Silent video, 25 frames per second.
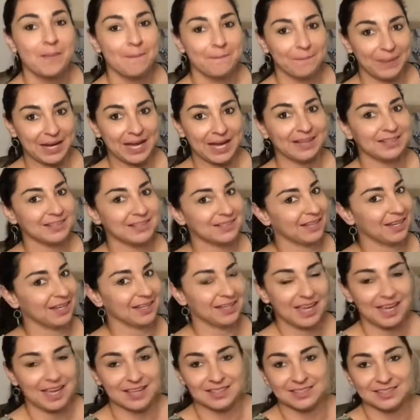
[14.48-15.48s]
but
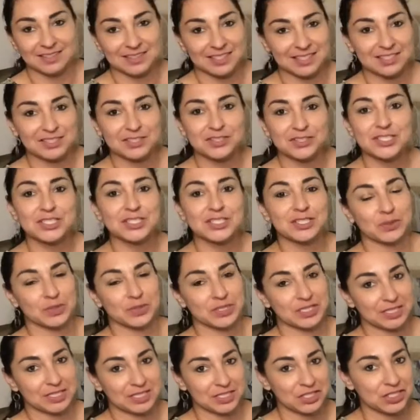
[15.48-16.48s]
again, these are so
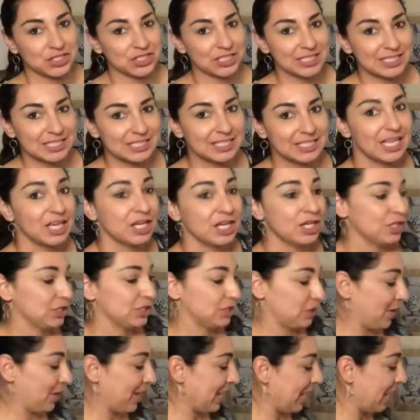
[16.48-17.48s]
delicious.
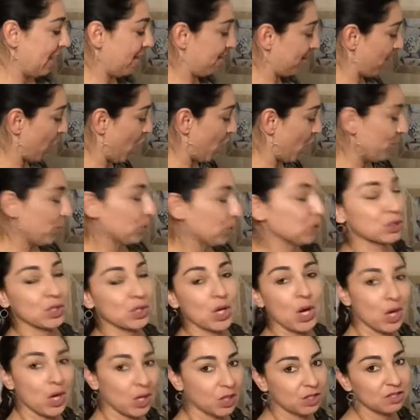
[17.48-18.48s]
So I have almost
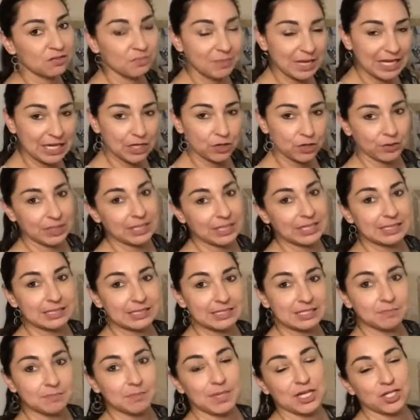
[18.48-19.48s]
all of my
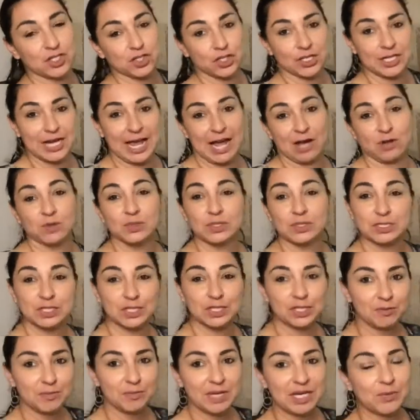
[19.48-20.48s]
ingredients measured out, so
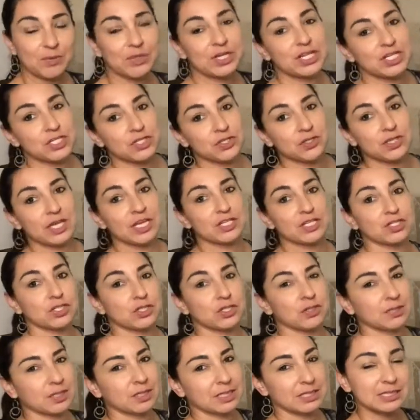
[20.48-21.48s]
you might want to do that
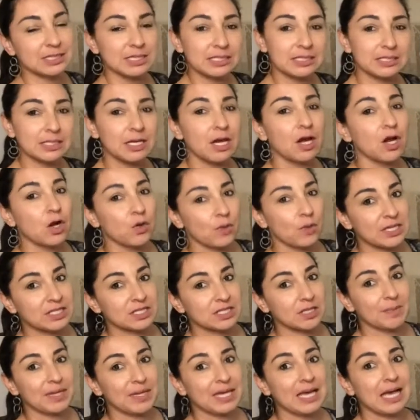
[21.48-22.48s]
too because this
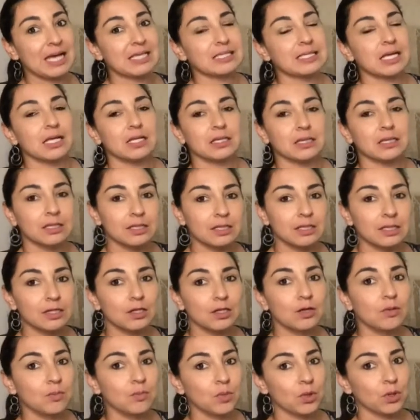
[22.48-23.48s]
recipe has a
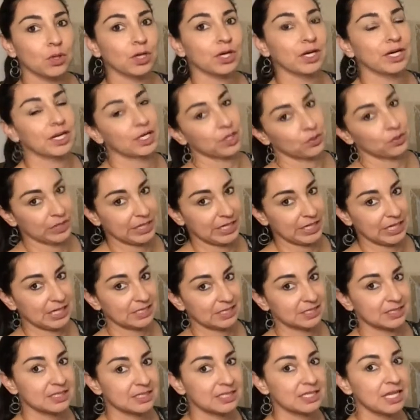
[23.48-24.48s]
little more
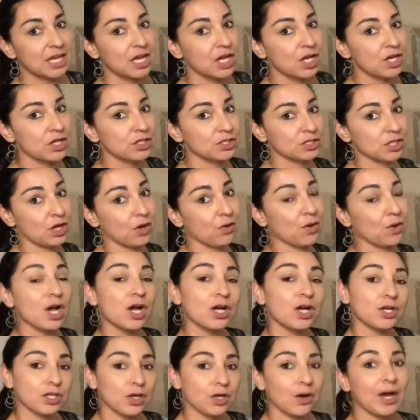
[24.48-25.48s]
ingredients. So
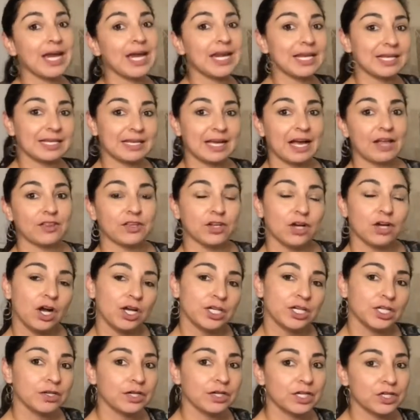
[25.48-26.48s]
go ahead and gather all
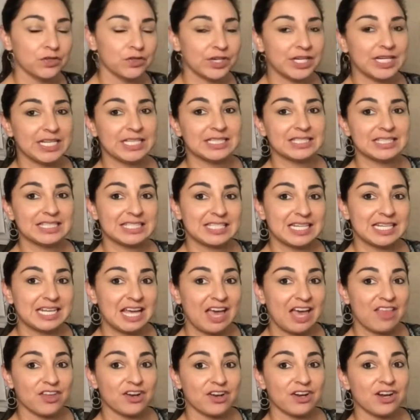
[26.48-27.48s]
your ingredients
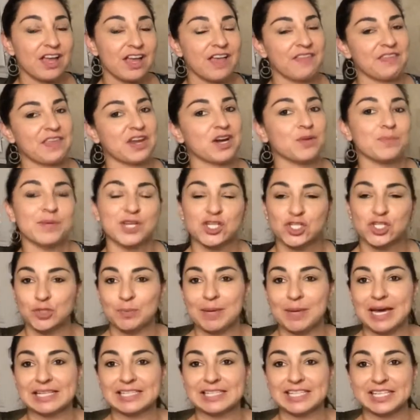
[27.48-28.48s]
together and then I'll meet you
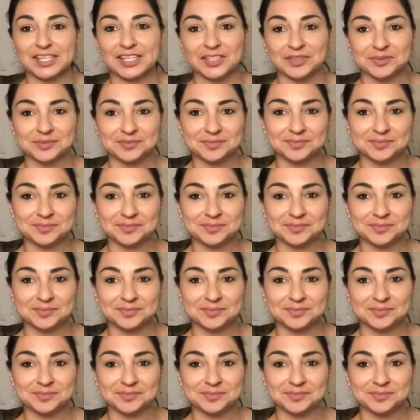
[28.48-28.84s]
back here.